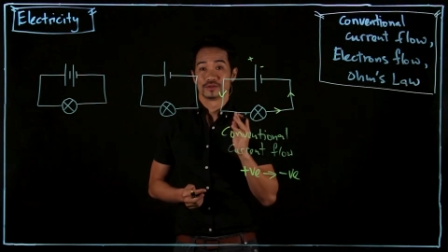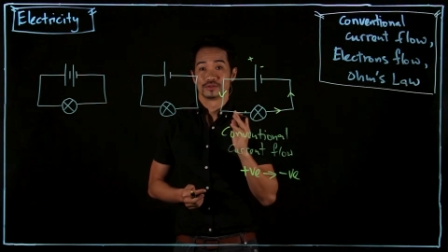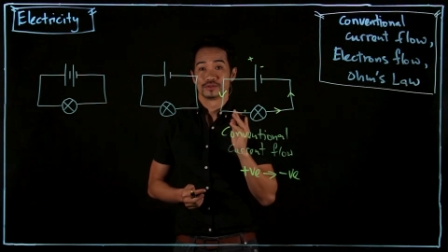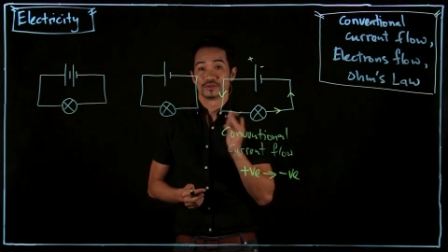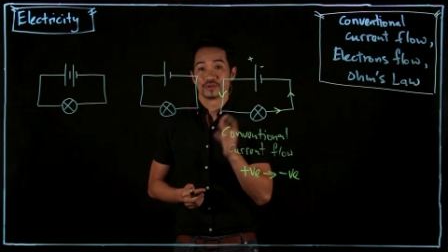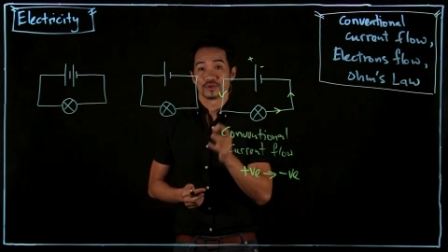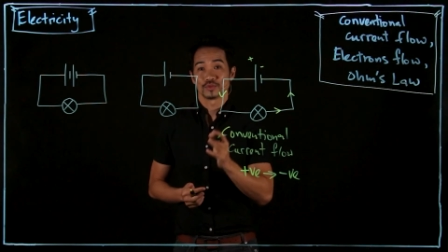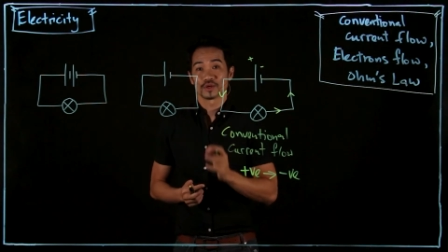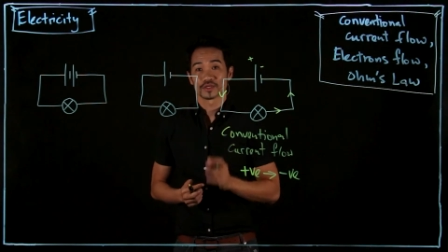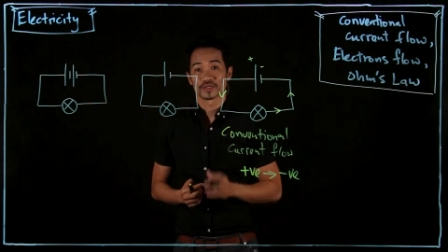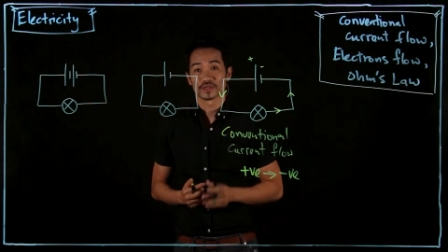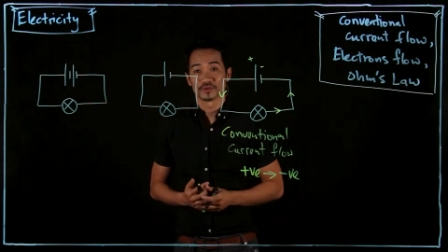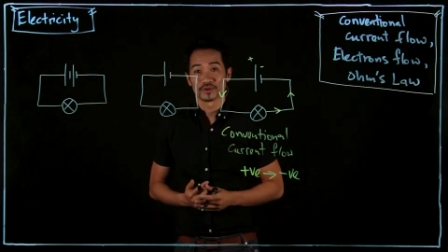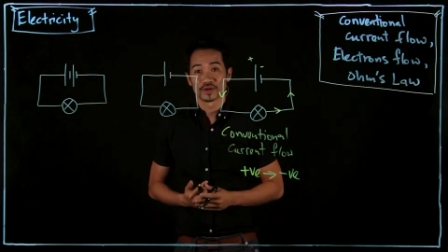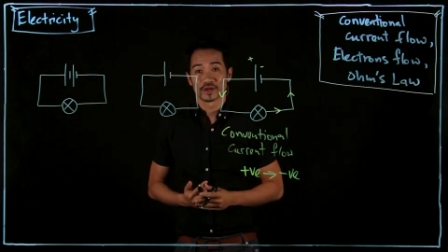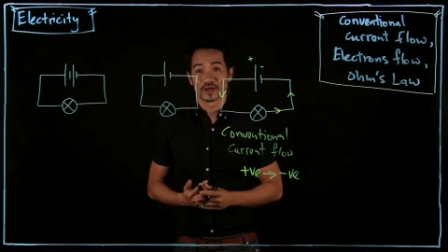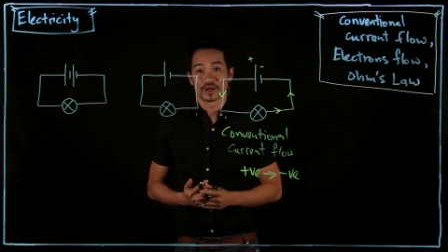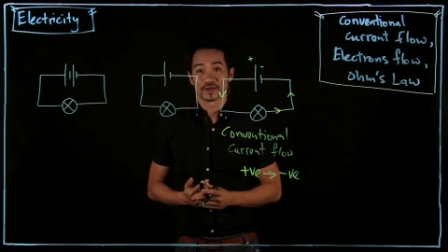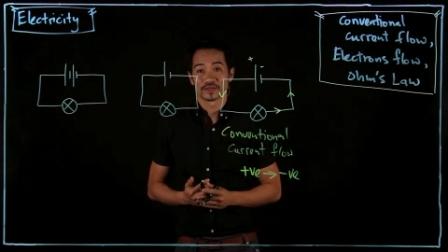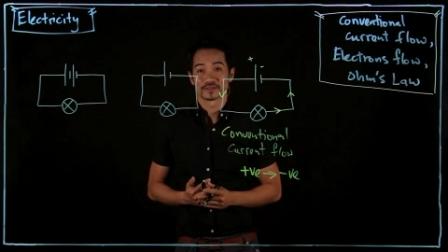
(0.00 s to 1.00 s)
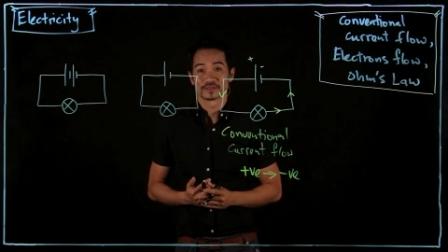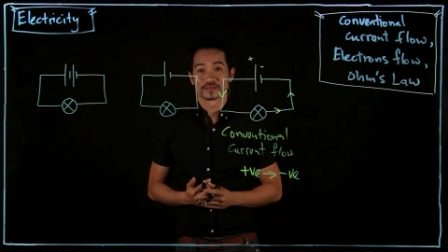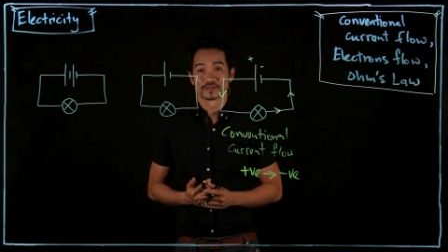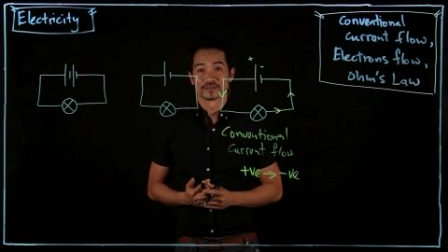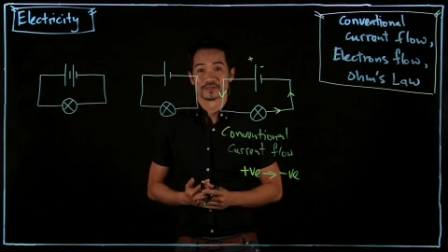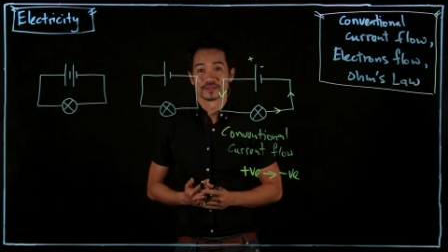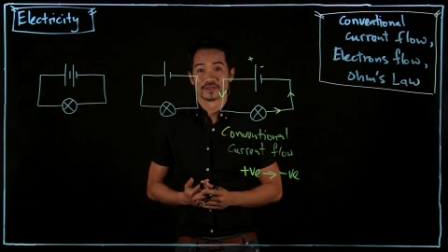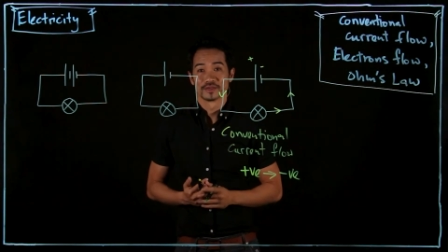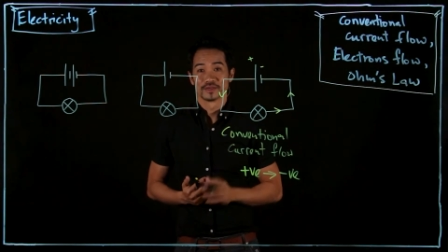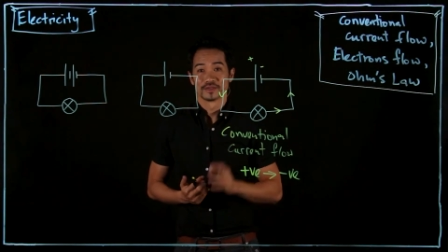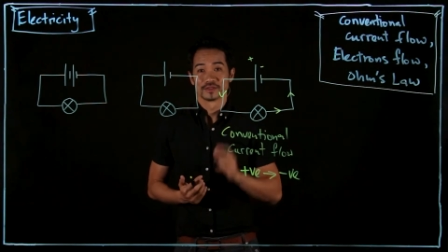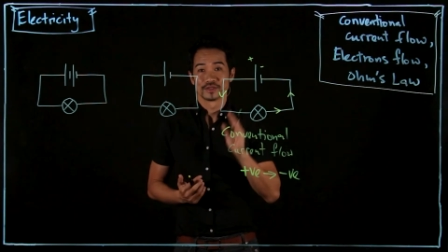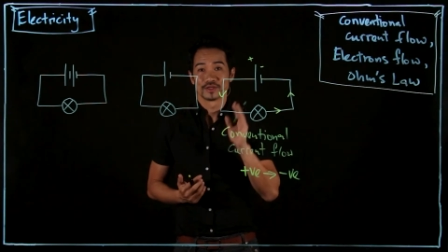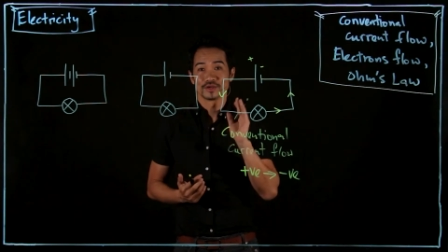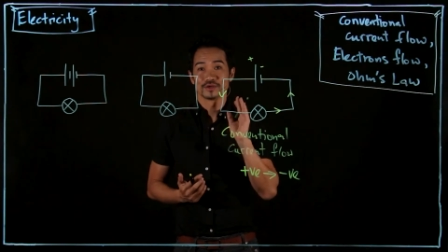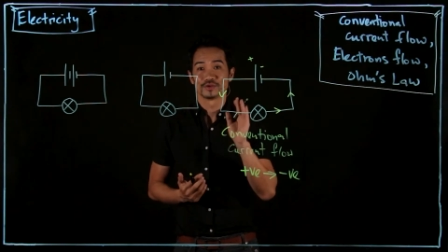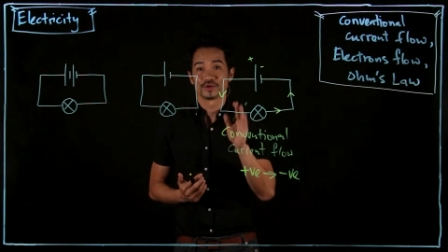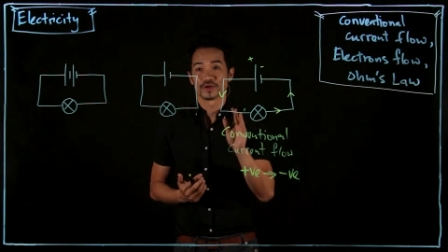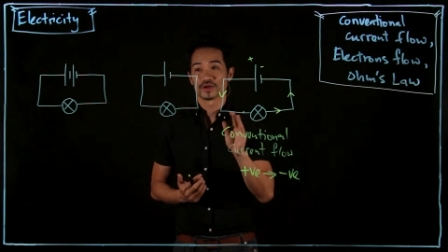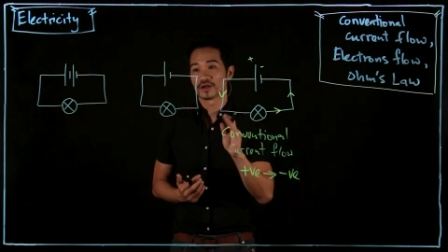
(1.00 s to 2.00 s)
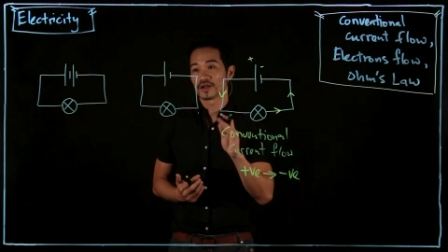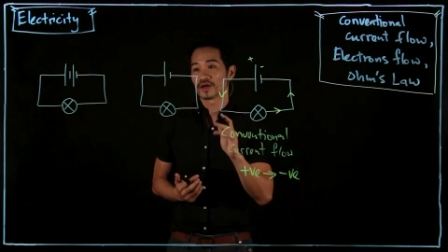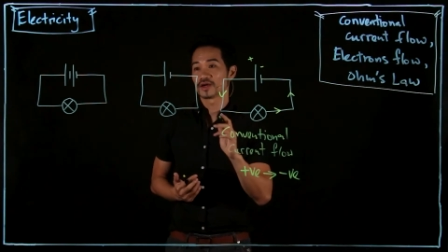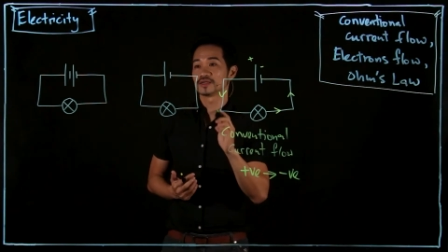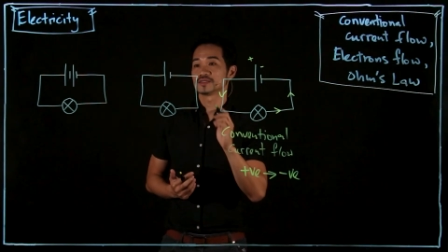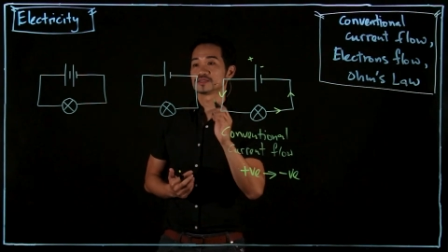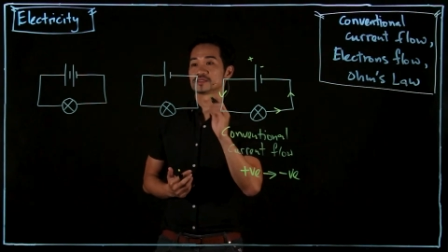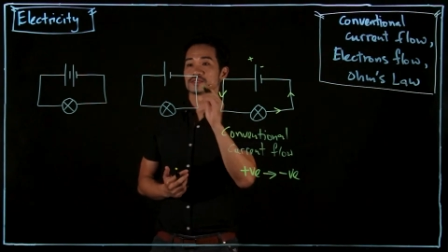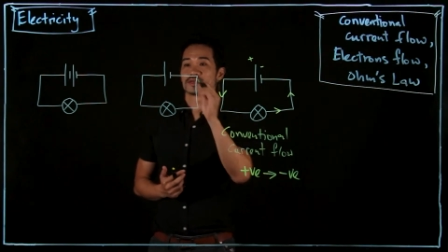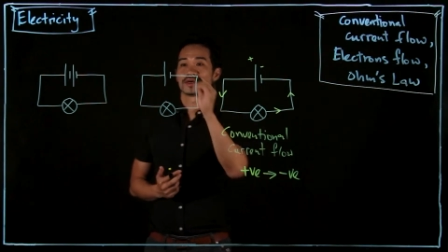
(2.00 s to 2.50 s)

you know what they realized? They realized